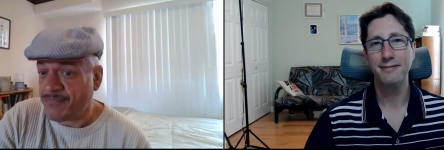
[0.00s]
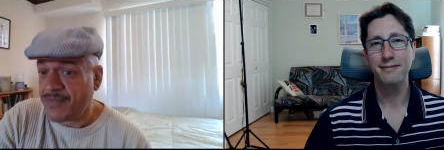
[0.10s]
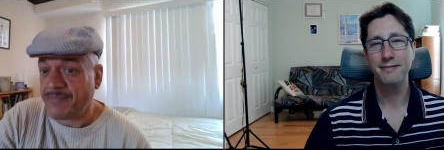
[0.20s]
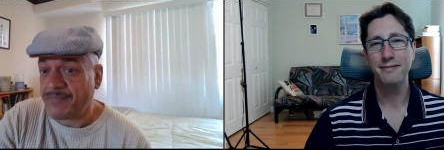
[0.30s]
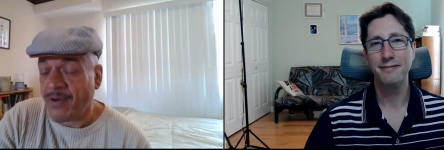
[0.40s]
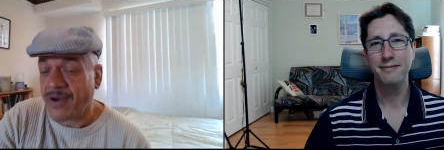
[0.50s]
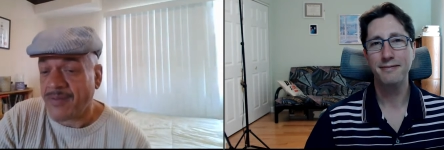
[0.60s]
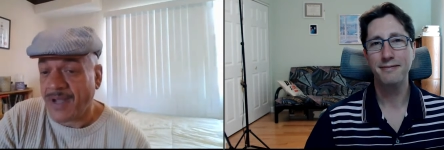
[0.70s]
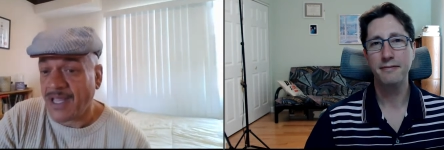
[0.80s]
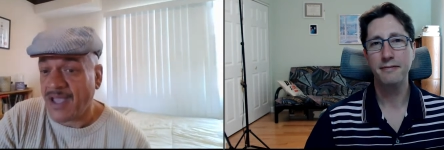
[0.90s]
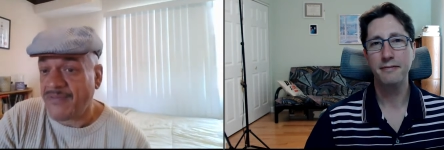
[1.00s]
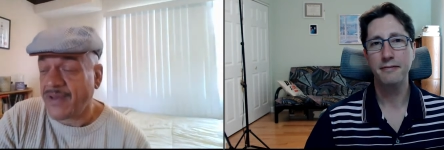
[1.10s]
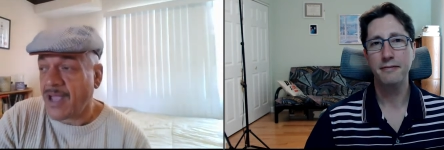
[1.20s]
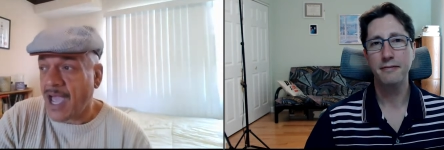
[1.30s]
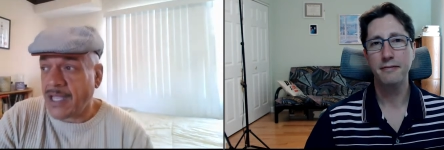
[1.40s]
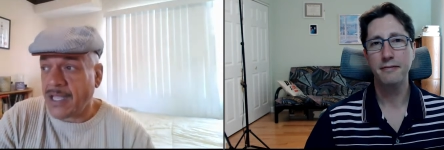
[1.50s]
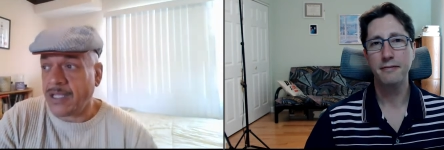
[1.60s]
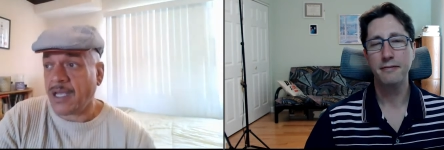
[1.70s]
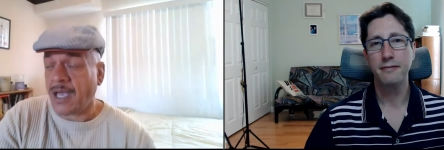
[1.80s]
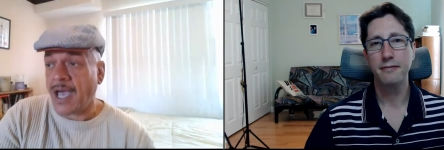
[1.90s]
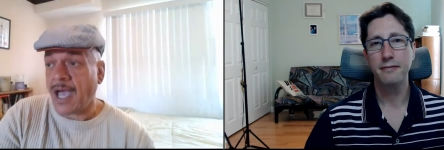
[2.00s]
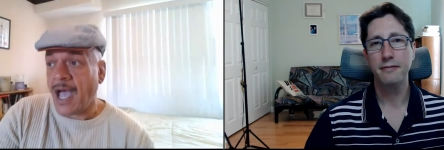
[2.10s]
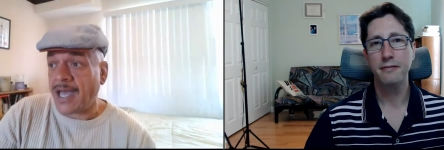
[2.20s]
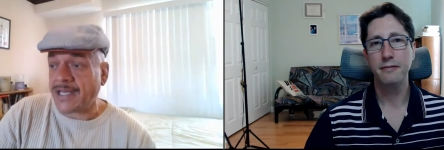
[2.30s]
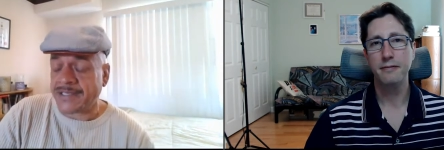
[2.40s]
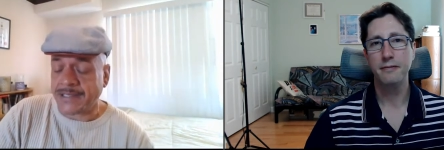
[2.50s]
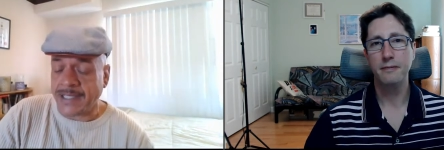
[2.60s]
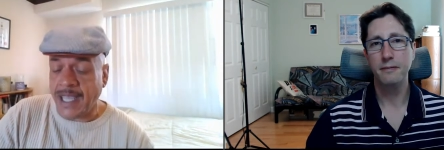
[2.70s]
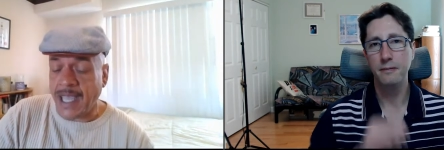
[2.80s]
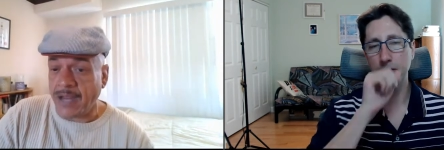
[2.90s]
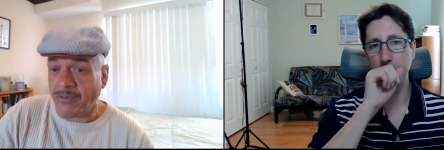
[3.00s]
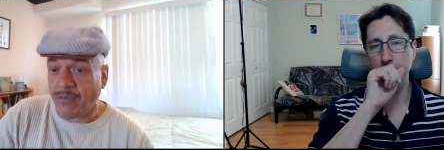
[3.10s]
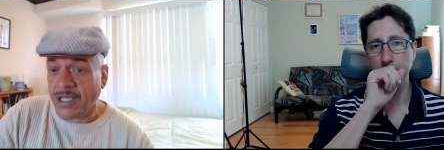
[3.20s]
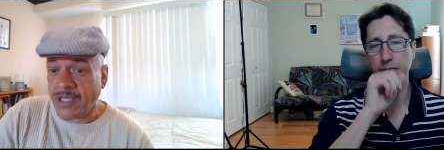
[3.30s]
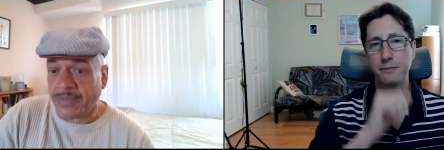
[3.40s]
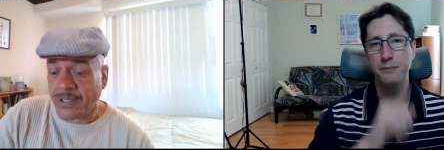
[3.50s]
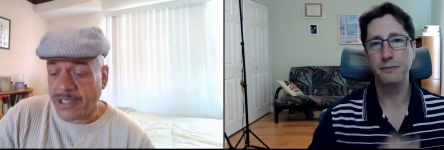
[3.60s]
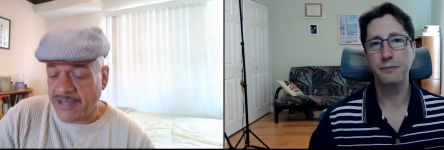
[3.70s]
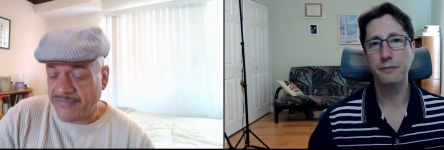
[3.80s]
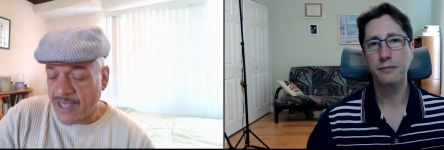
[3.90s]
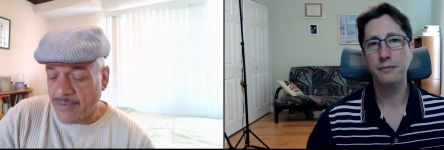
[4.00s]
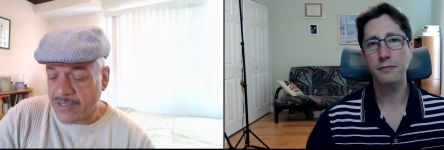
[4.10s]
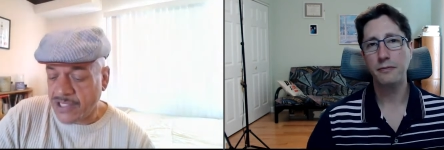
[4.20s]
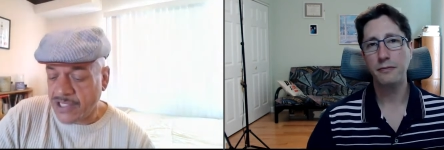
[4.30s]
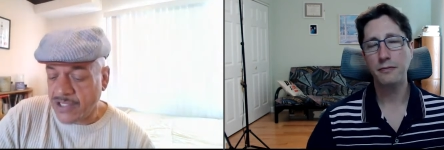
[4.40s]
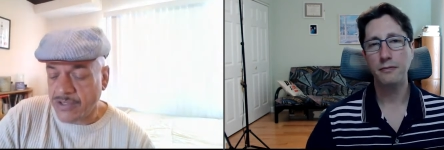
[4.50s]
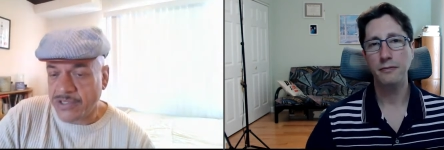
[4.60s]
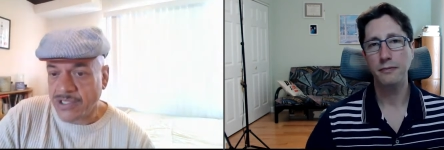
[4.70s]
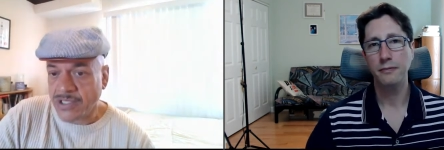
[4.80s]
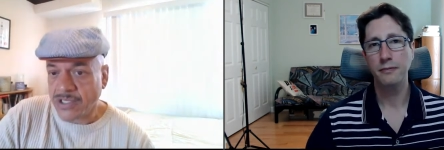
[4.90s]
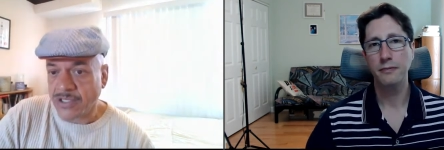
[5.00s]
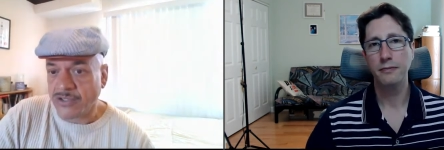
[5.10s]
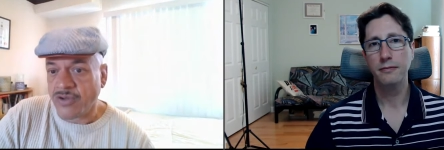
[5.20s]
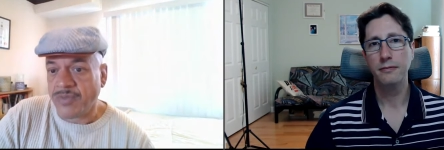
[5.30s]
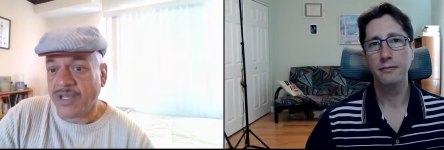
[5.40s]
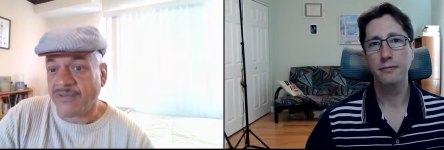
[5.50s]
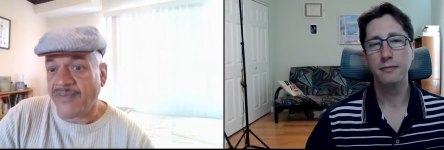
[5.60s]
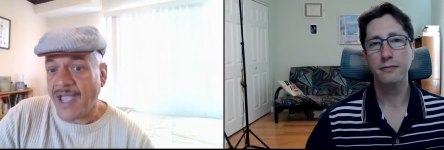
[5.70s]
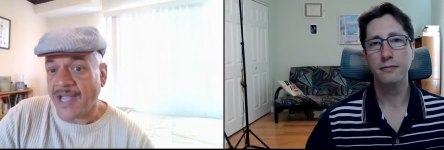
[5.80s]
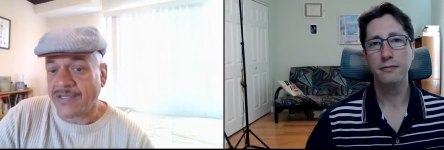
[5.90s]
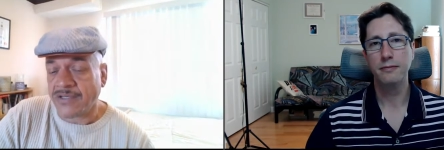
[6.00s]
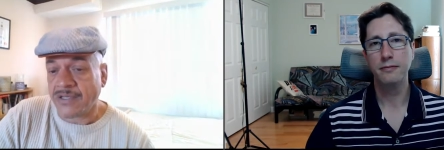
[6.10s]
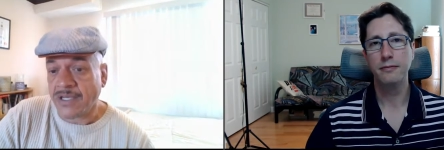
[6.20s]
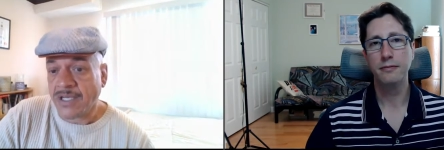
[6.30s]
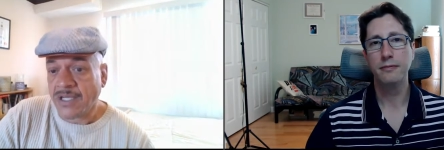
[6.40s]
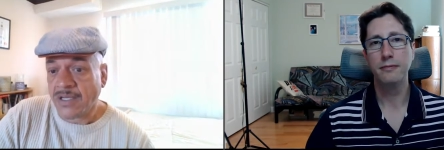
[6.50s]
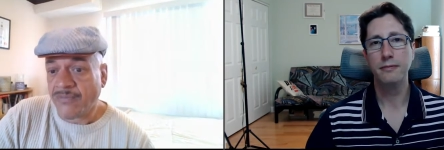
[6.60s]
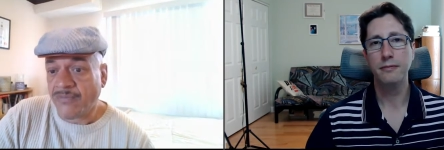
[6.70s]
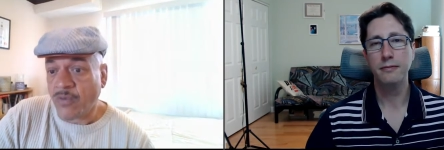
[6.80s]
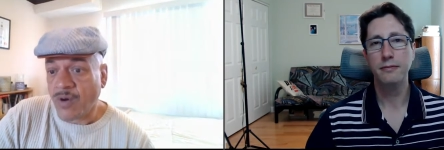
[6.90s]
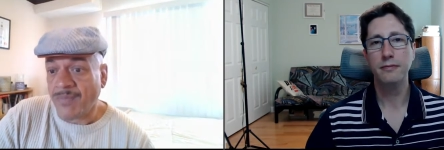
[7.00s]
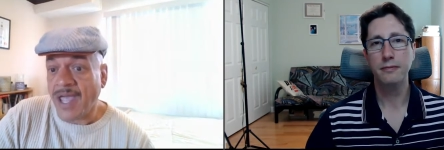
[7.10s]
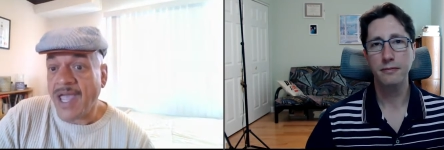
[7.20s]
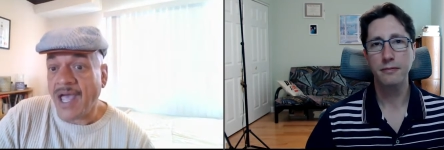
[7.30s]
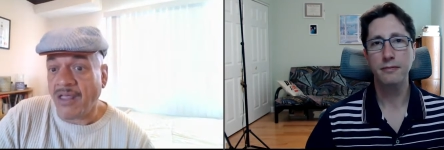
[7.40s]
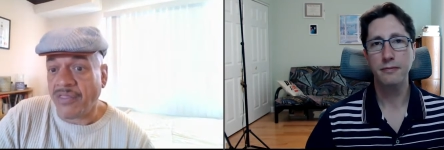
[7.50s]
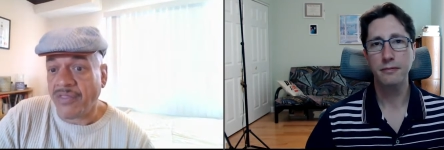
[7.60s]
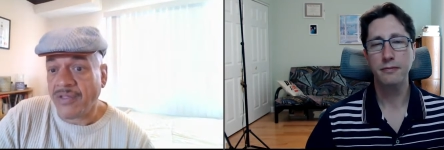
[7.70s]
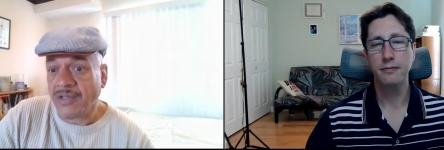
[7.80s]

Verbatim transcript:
Speaker 1: a big part of my life, and I honestly, I really believe that was a huge contributing factor for my health.